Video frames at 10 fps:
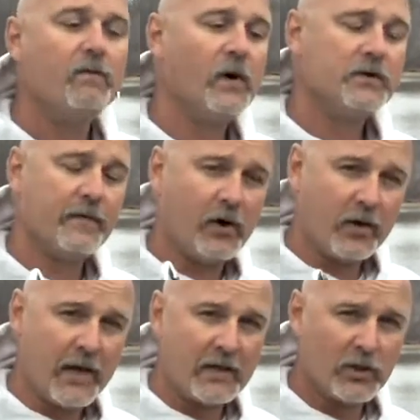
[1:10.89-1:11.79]
First of all,
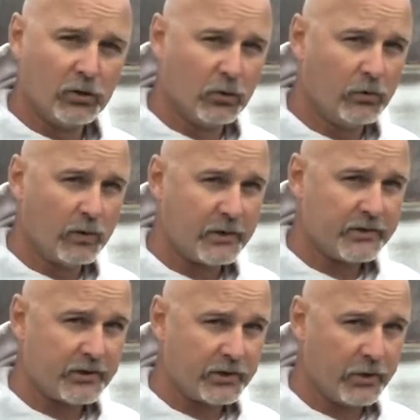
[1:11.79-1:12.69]
get the lure
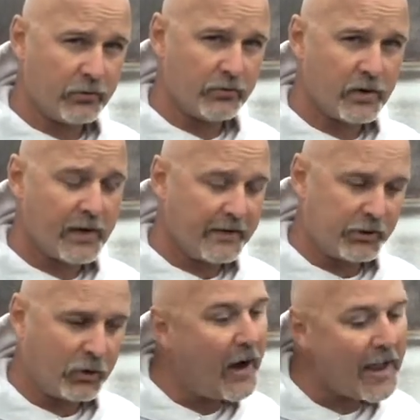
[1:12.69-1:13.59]
to tune and
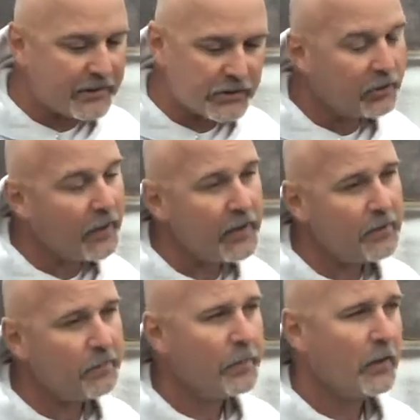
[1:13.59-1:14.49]
track
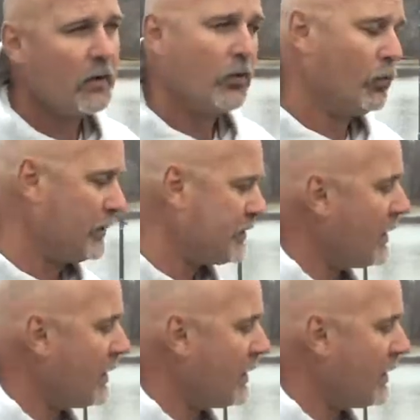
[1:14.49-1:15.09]
straight. Once